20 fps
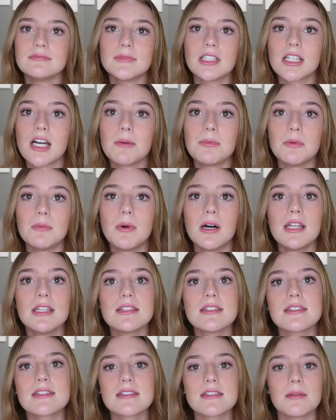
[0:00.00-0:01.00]
a couple
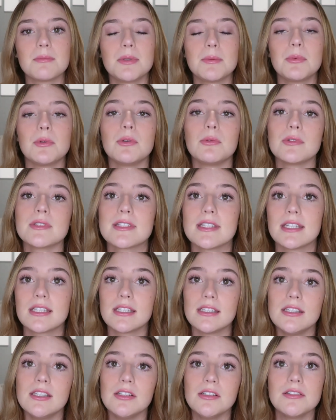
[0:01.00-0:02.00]
months. Some people, it will
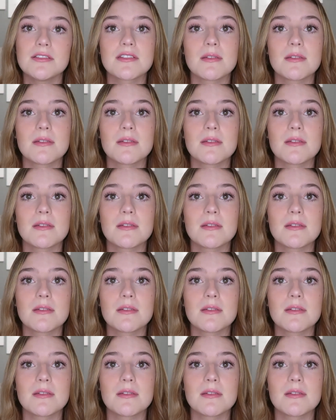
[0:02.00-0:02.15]
take a year.